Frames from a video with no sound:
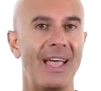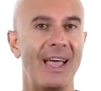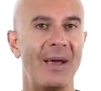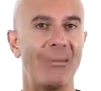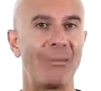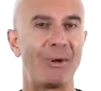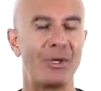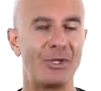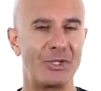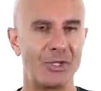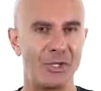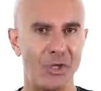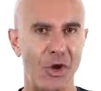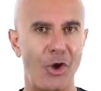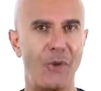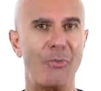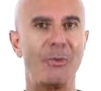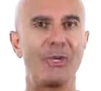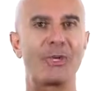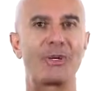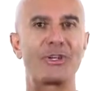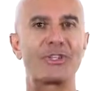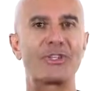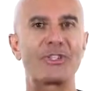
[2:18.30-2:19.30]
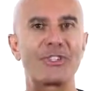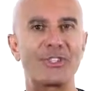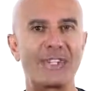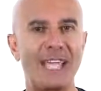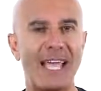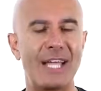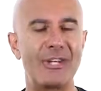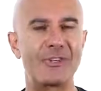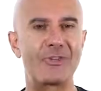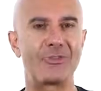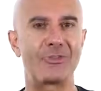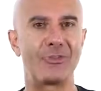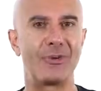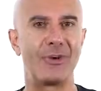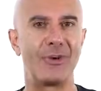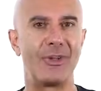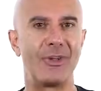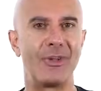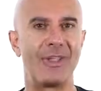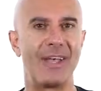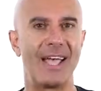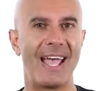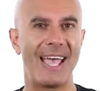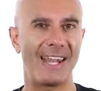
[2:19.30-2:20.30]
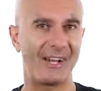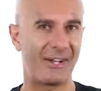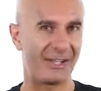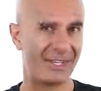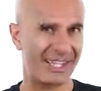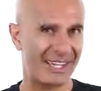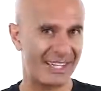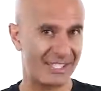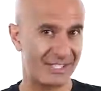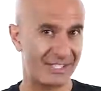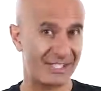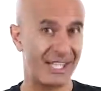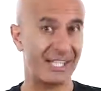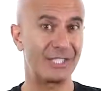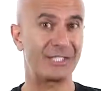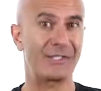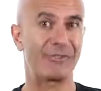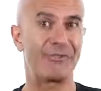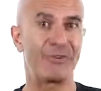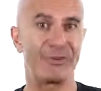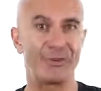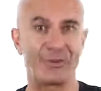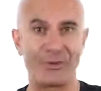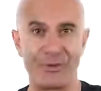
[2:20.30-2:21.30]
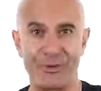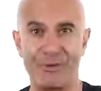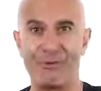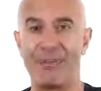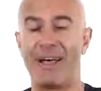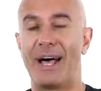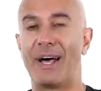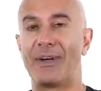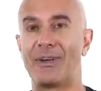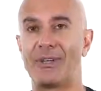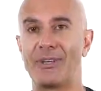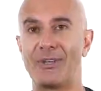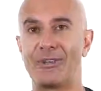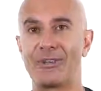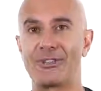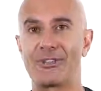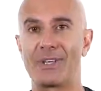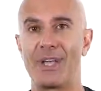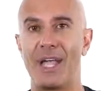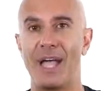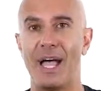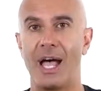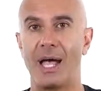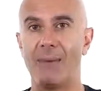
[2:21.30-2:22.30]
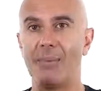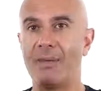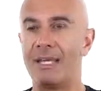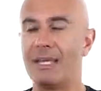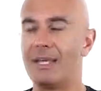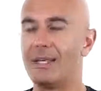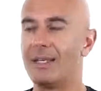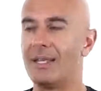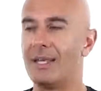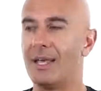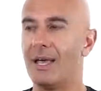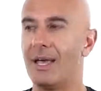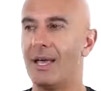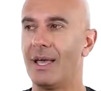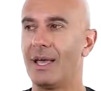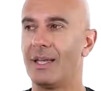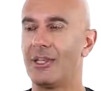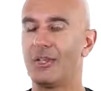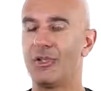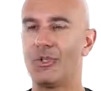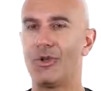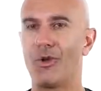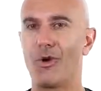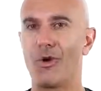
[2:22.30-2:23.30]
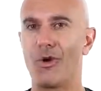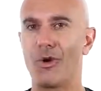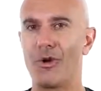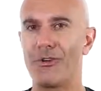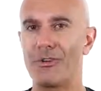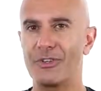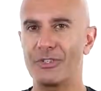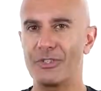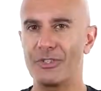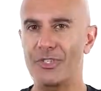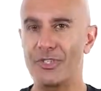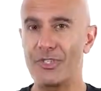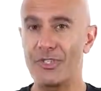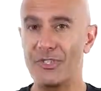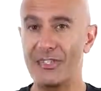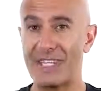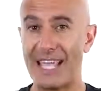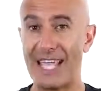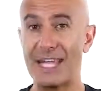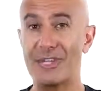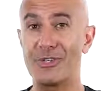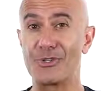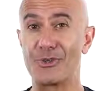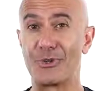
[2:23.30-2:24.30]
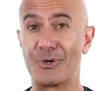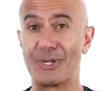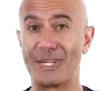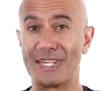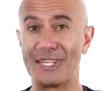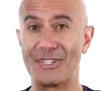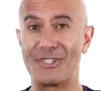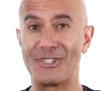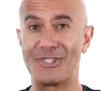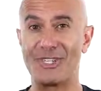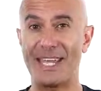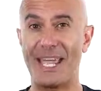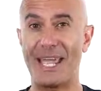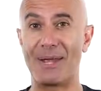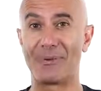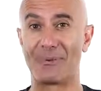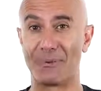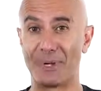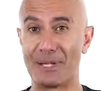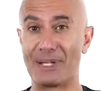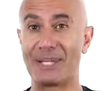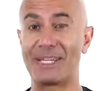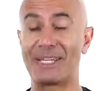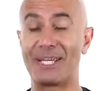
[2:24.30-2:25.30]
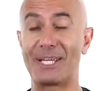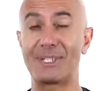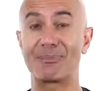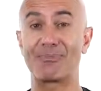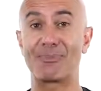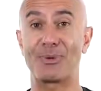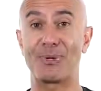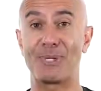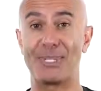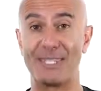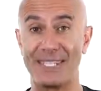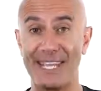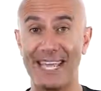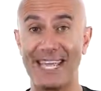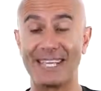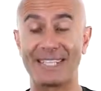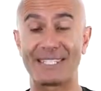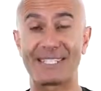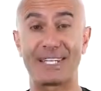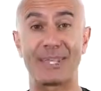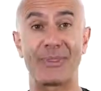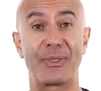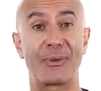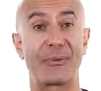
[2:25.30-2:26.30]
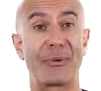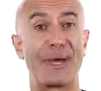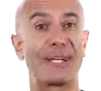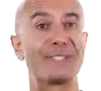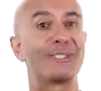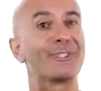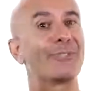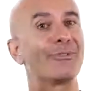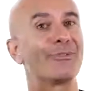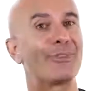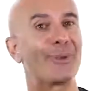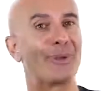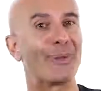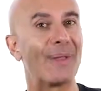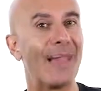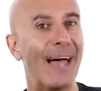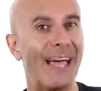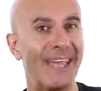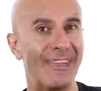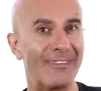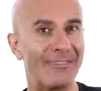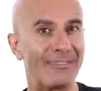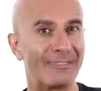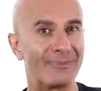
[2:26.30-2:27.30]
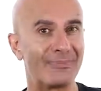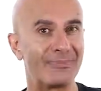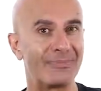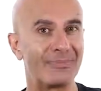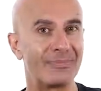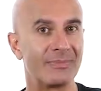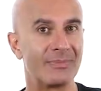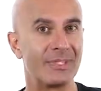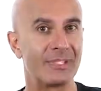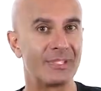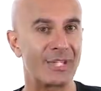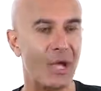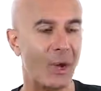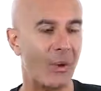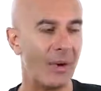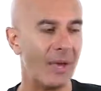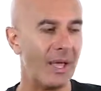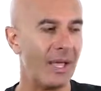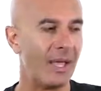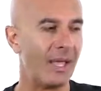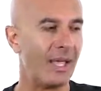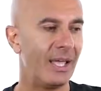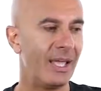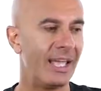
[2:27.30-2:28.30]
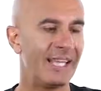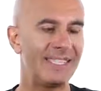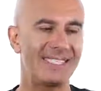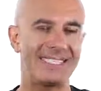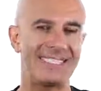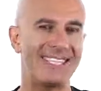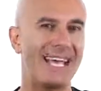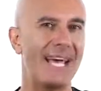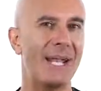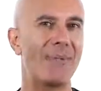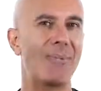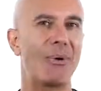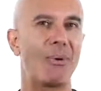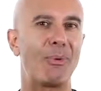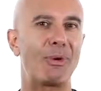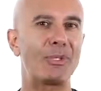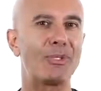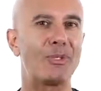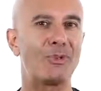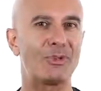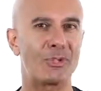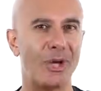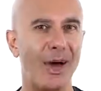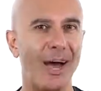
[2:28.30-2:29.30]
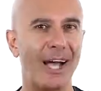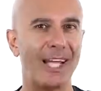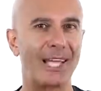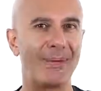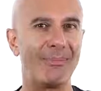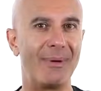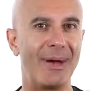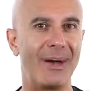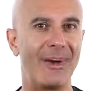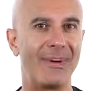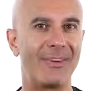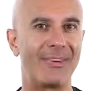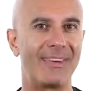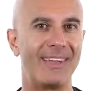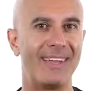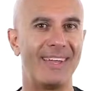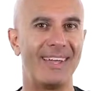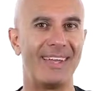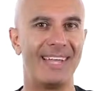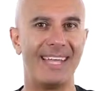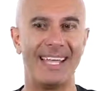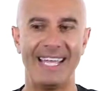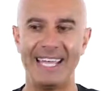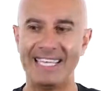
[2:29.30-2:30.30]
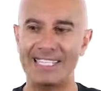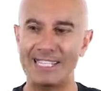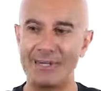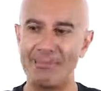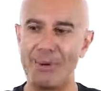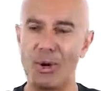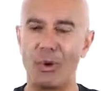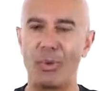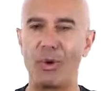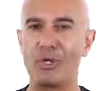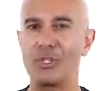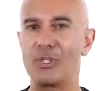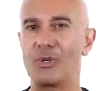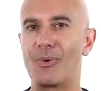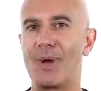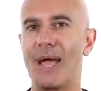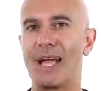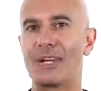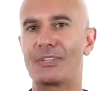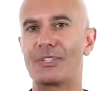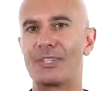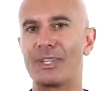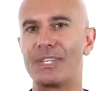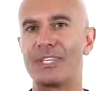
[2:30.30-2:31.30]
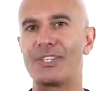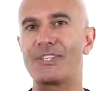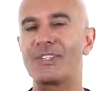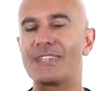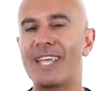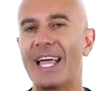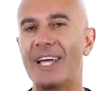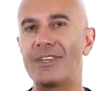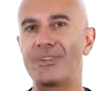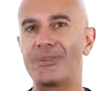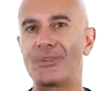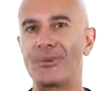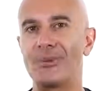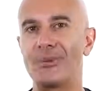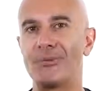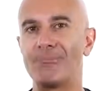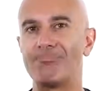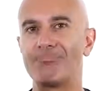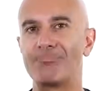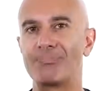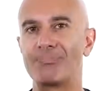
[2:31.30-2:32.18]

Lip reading: But show me your schedule and I'll get a sense of your true values. I mean, your schedule each day really does predict the rest of your life. So it's not about what you talk about, it's about what you actually schedule.